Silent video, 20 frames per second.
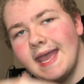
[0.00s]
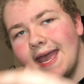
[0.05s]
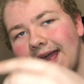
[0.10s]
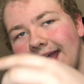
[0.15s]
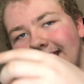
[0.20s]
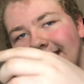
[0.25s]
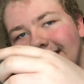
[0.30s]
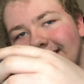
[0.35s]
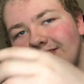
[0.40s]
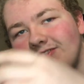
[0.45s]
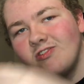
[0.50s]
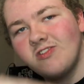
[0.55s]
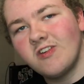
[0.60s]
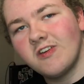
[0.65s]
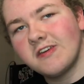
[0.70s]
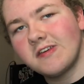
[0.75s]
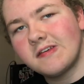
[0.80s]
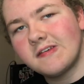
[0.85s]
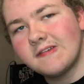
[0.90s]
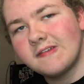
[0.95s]
And it's
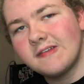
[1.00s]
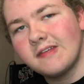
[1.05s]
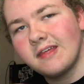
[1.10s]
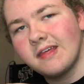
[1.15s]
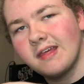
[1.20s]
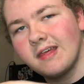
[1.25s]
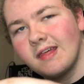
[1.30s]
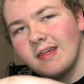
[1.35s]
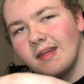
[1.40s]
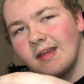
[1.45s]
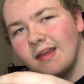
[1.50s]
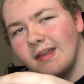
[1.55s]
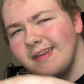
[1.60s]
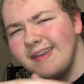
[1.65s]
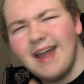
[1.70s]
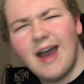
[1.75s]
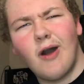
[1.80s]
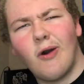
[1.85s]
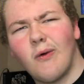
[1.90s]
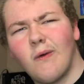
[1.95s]
just,
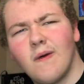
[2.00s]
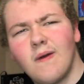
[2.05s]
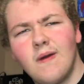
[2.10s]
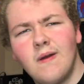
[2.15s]
no.